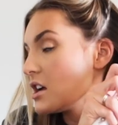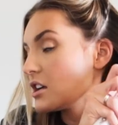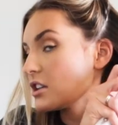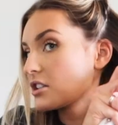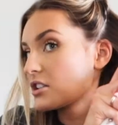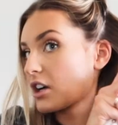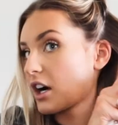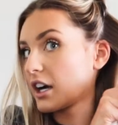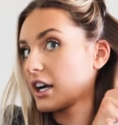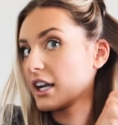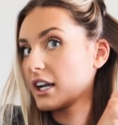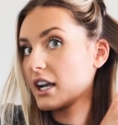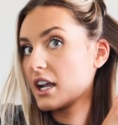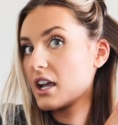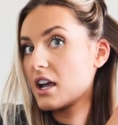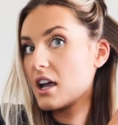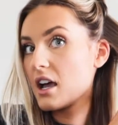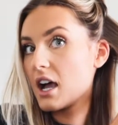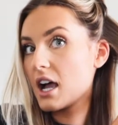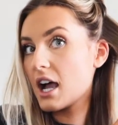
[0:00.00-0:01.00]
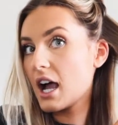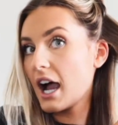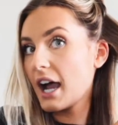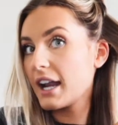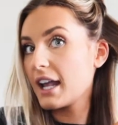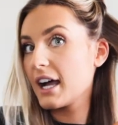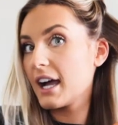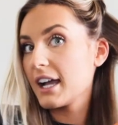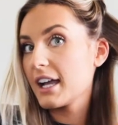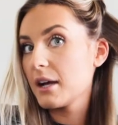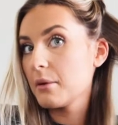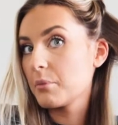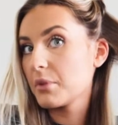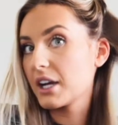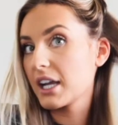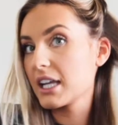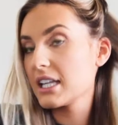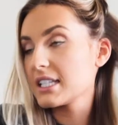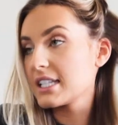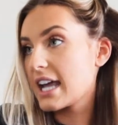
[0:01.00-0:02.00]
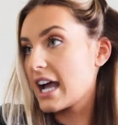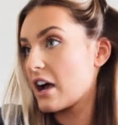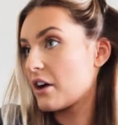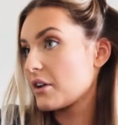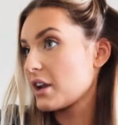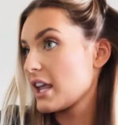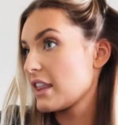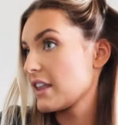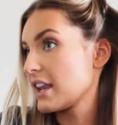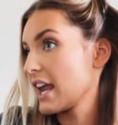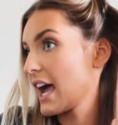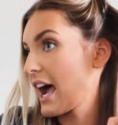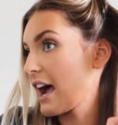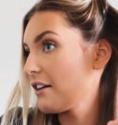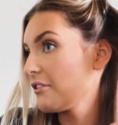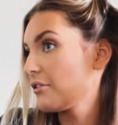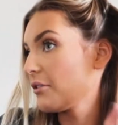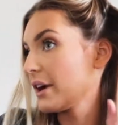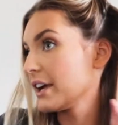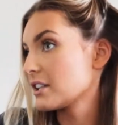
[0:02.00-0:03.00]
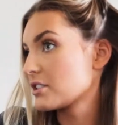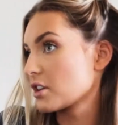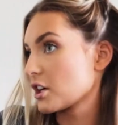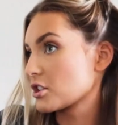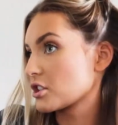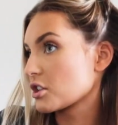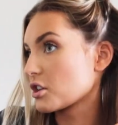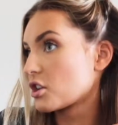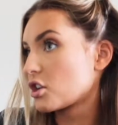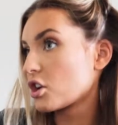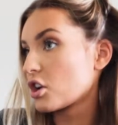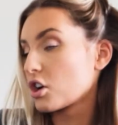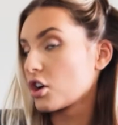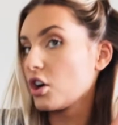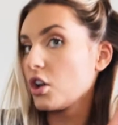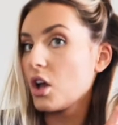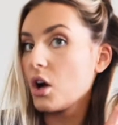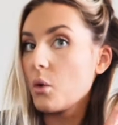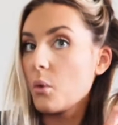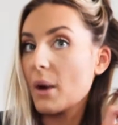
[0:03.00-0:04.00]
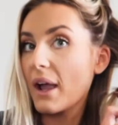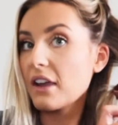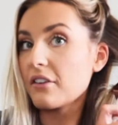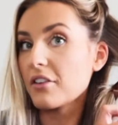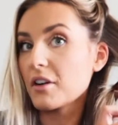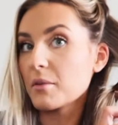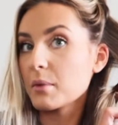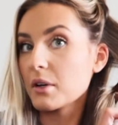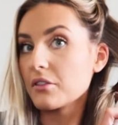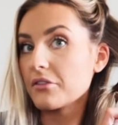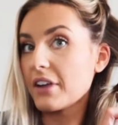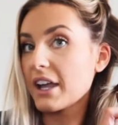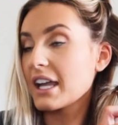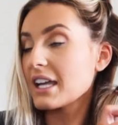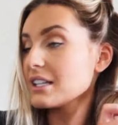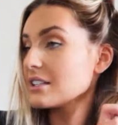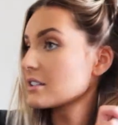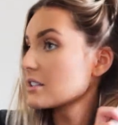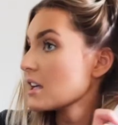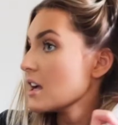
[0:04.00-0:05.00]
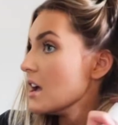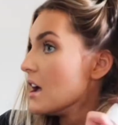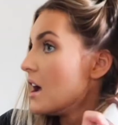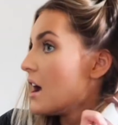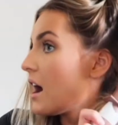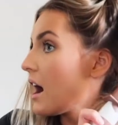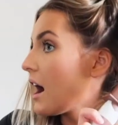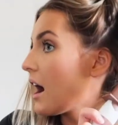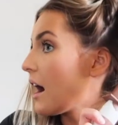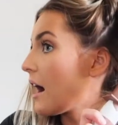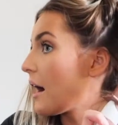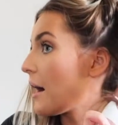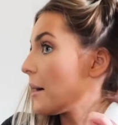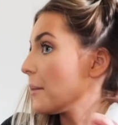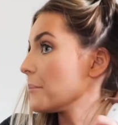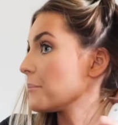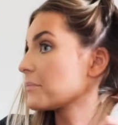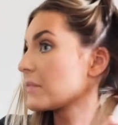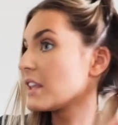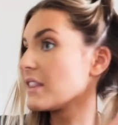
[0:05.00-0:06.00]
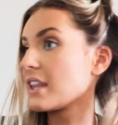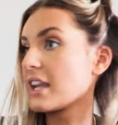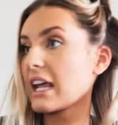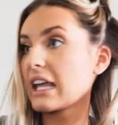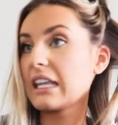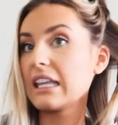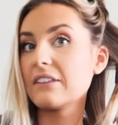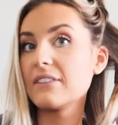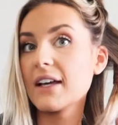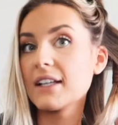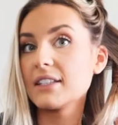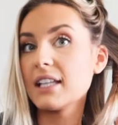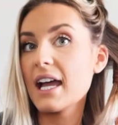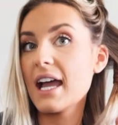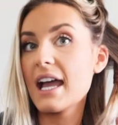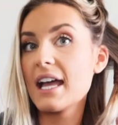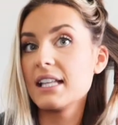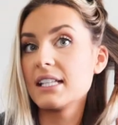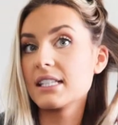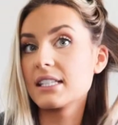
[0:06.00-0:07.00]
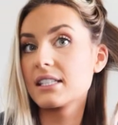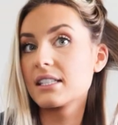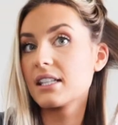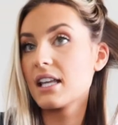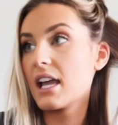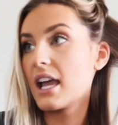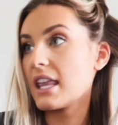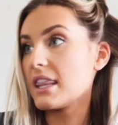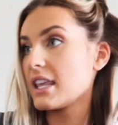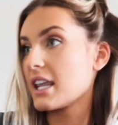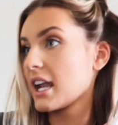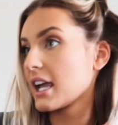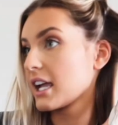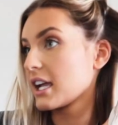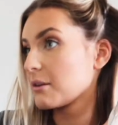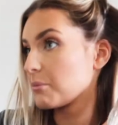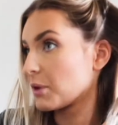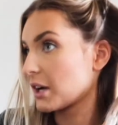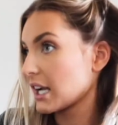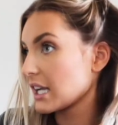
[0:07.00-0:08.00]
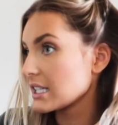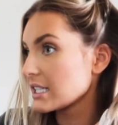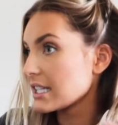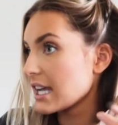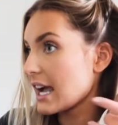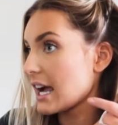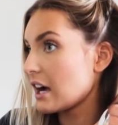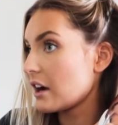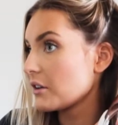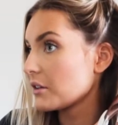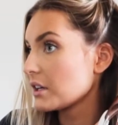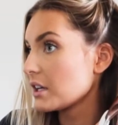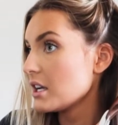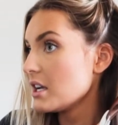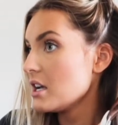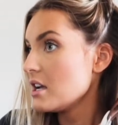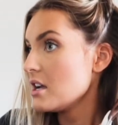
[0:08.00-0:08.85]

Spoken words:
starting kind of high up, bring it down, and then halfway start to curl away from your face. And then I leave out the ends, and then I bring it down,